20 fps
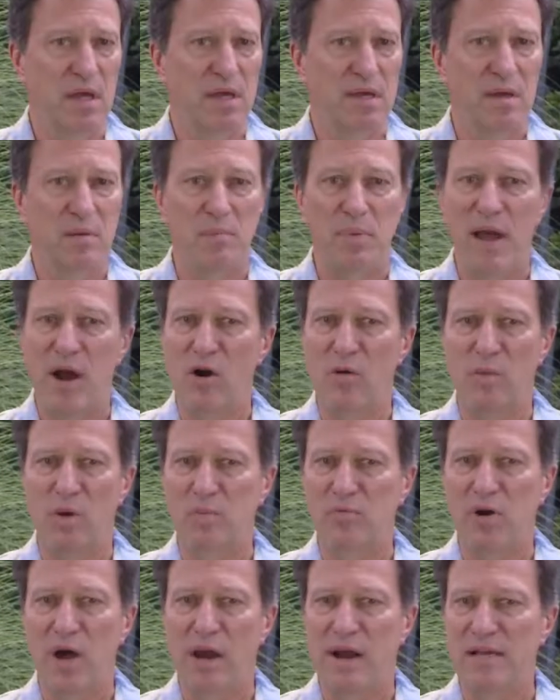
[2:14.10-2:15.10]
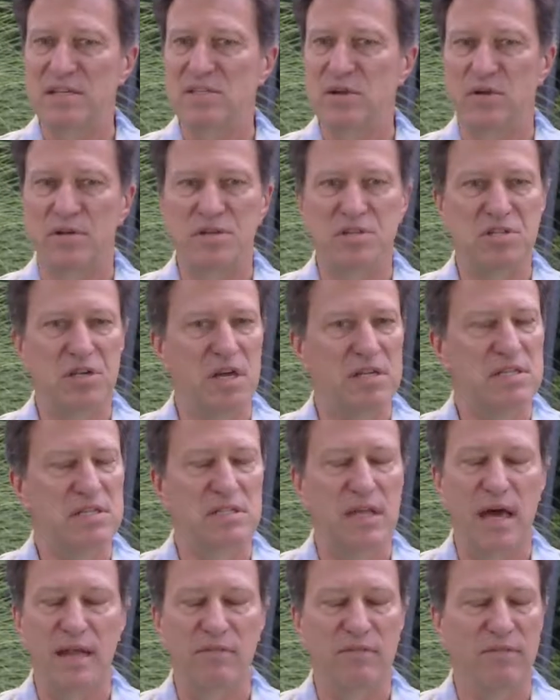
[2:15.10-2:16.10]
Comparable products are just
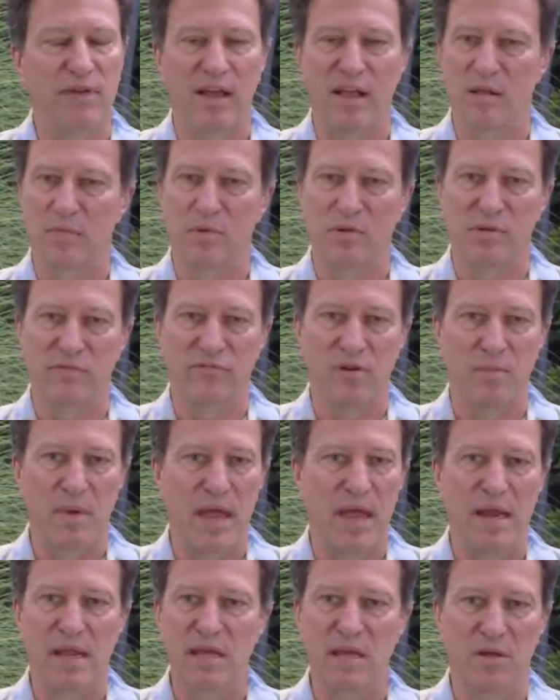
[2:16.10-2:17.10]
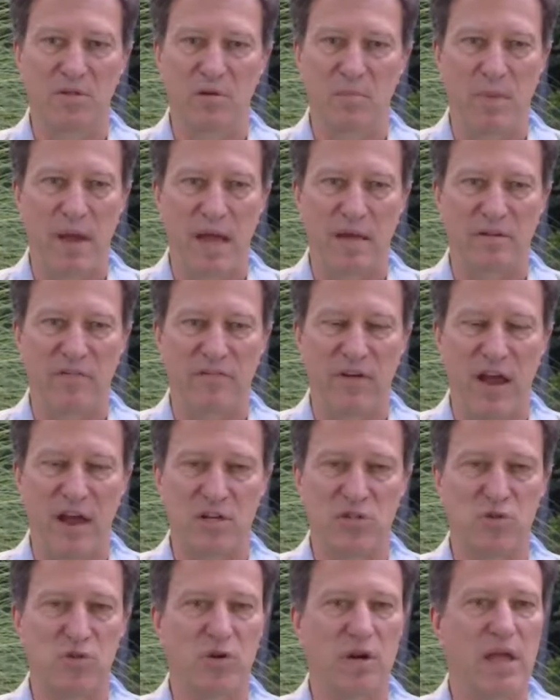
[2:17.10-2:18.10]
not available from any other
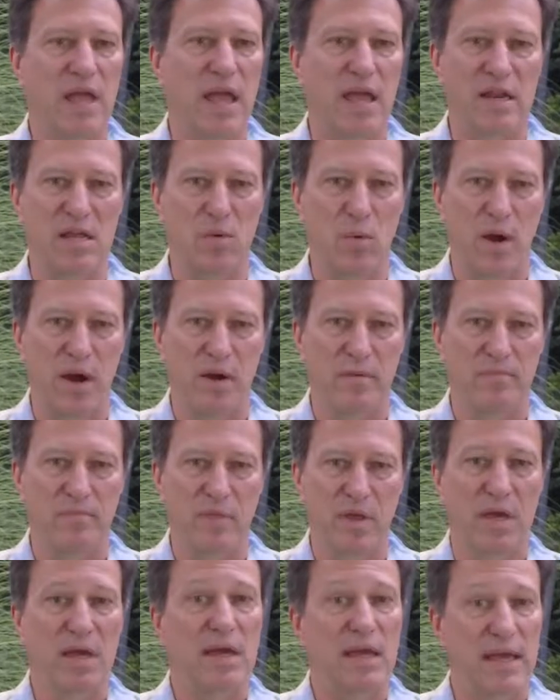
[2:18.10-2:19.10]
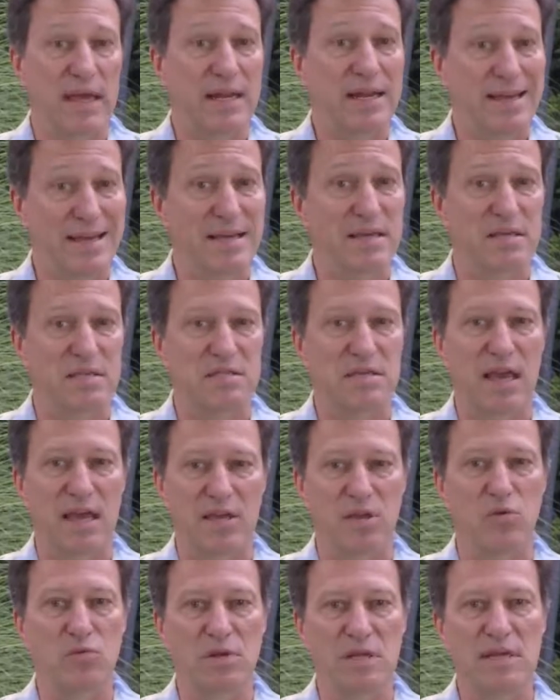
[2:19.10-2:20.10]
manufacturer anywhere. It is a
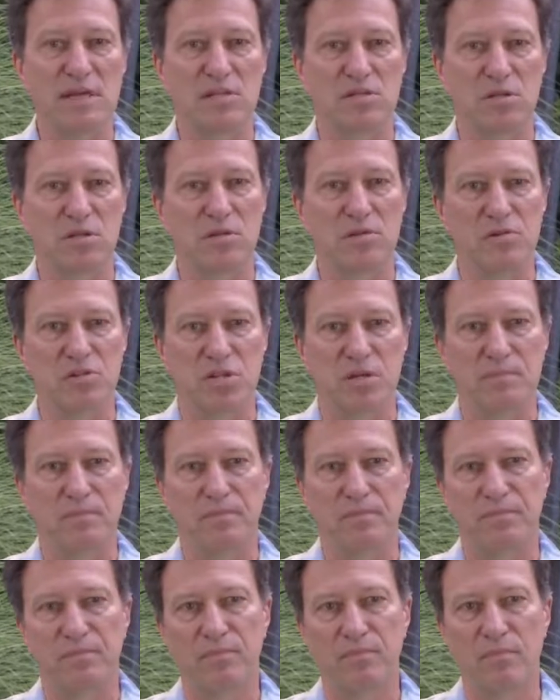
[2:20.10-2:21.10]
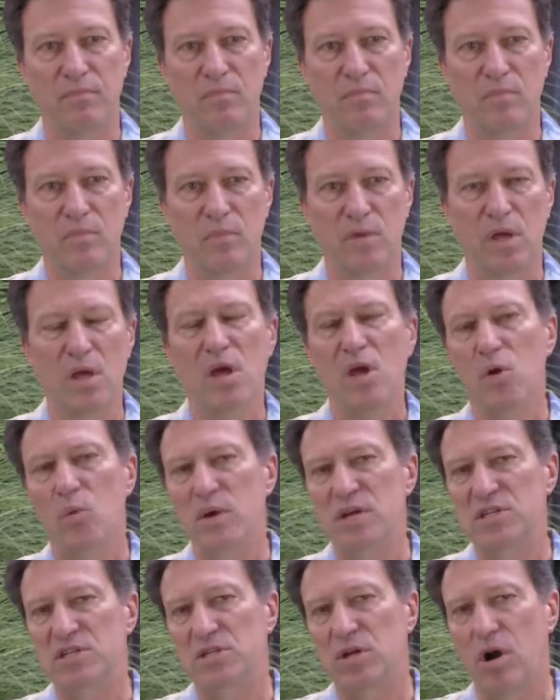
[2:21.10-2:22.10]
unique solution.
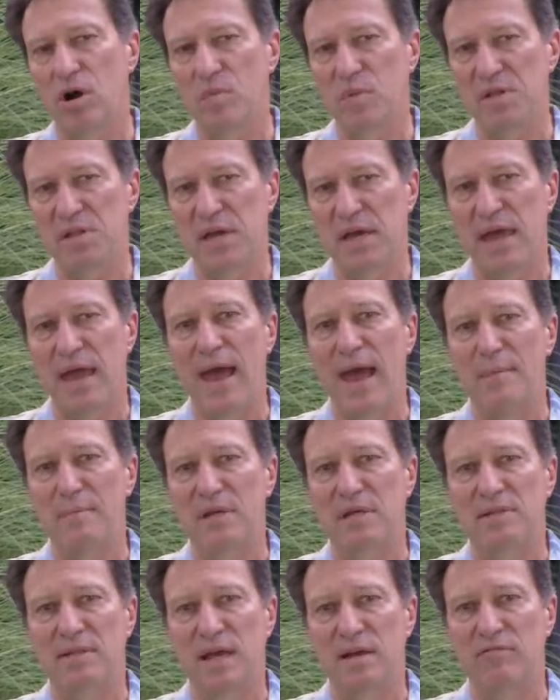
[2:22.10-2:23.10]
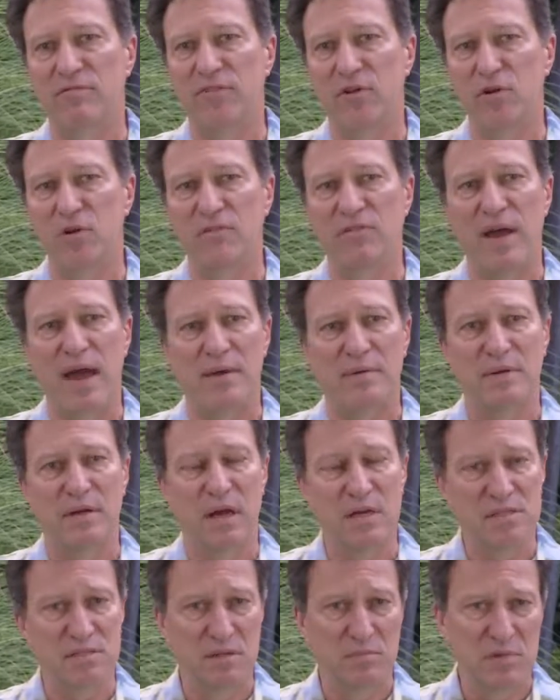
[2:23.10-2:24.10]
We start with a cabinet that Vertiv have
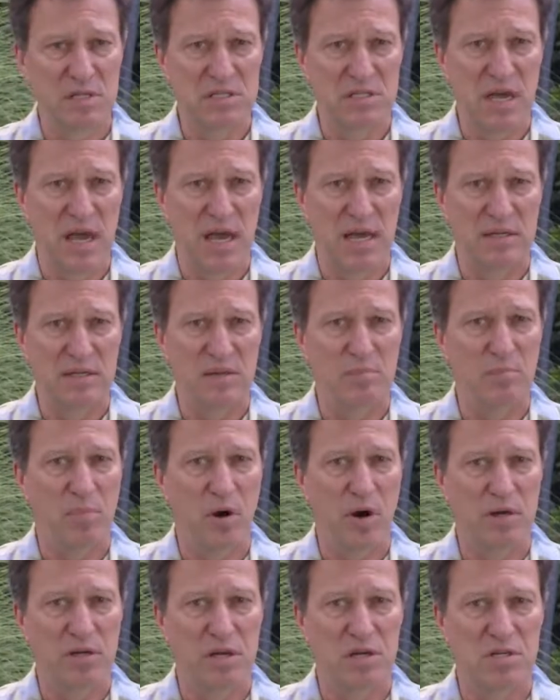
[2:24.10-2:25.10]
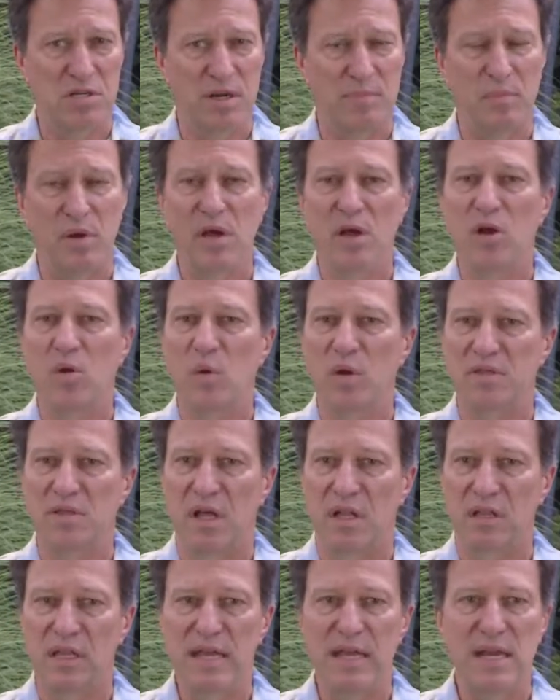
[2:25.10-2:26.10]
custom designed in partnership with
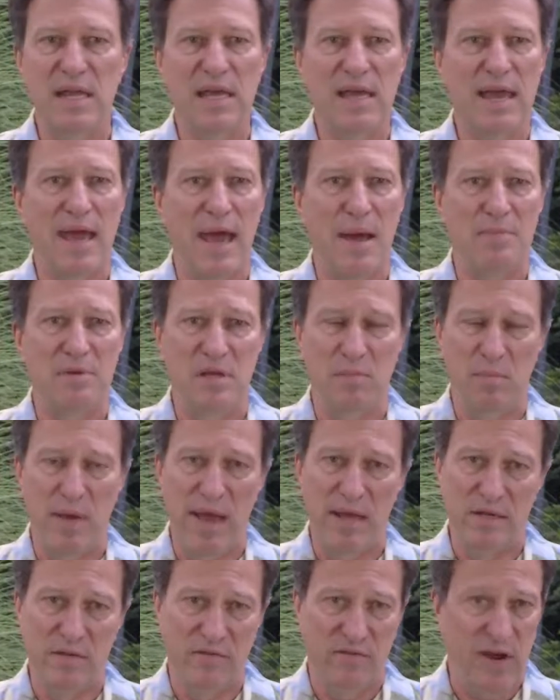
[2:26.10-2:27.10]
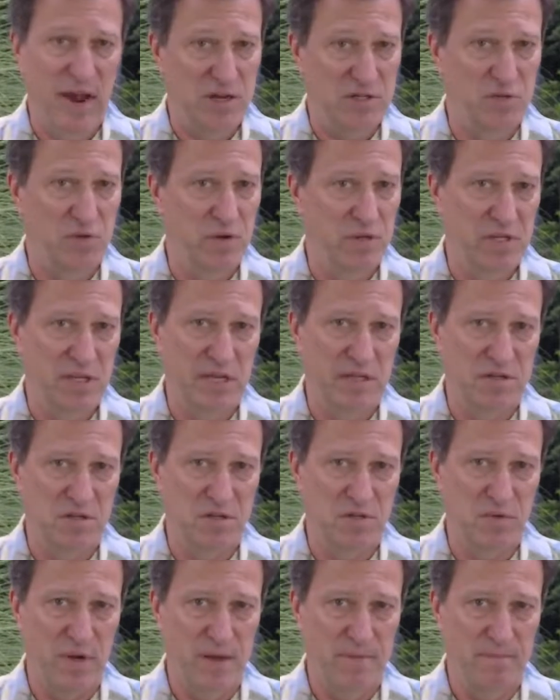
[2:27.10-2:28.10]
the leading cabinet manufacturer in the
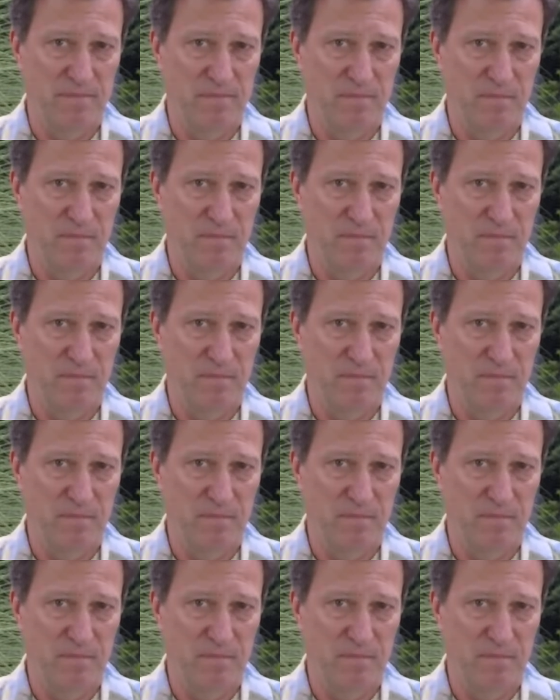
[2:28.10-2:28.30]
industry.